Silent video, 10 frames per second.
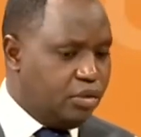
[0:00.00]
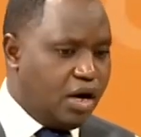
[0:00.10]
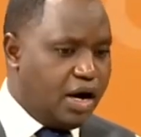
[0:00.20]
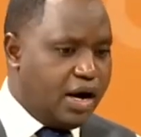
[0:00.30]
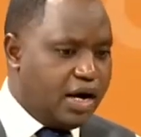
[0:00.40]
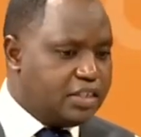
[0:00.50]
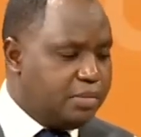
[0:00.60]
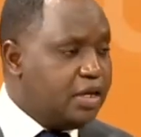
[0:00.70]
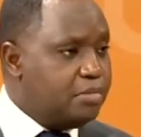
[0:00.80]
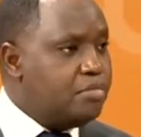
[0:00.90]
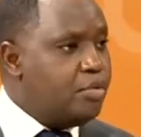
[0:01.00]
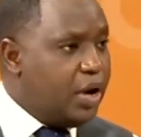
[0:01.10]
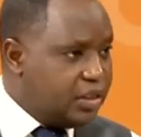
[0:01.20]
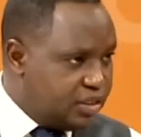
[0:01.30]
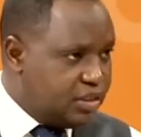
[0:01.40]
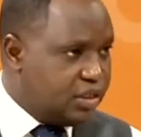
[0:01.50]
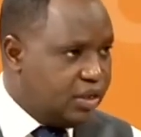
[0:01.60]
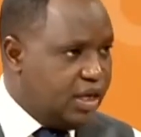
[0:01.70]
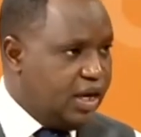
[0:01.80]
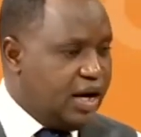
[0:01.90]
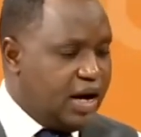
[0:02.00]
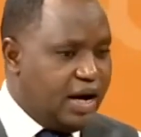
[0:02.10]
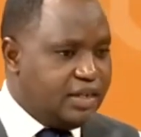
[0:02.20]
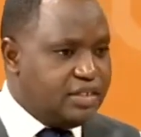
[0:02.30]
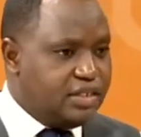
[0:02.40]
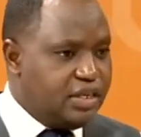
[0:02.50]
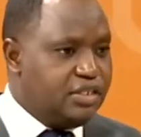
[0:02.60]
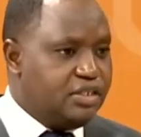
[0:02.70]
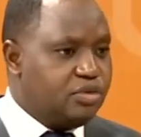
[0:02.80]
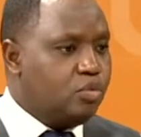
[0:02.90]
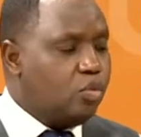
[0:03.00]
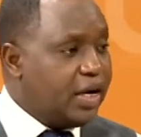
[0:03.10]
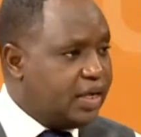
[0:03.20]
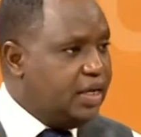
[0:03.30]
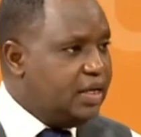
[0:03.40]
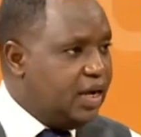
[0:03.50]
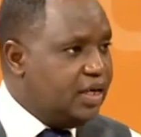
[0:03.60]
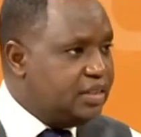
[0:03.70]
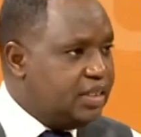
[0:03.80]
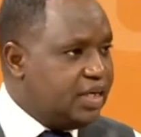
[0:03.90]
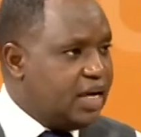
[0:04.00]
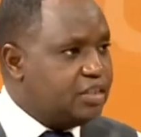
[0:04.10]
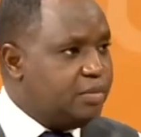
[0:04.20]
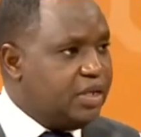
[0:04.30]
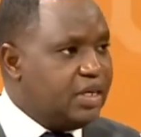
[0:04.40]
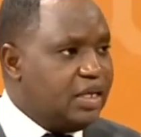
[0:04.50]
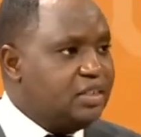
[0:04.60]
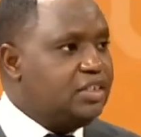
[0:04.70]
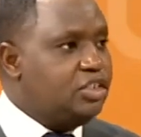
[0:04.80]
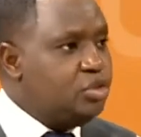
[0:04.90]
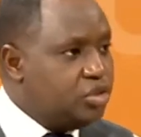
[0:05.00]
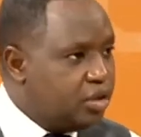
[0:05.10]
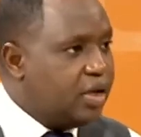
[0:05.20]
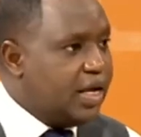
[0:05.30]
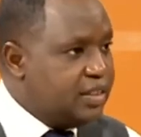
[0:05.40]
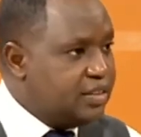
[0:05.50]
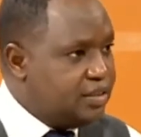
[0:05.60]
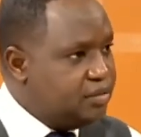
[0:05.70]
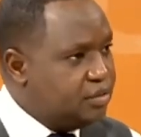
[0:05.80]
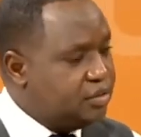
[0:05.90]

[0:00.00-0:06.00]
has been embraced and it is working and it has been institutionalized?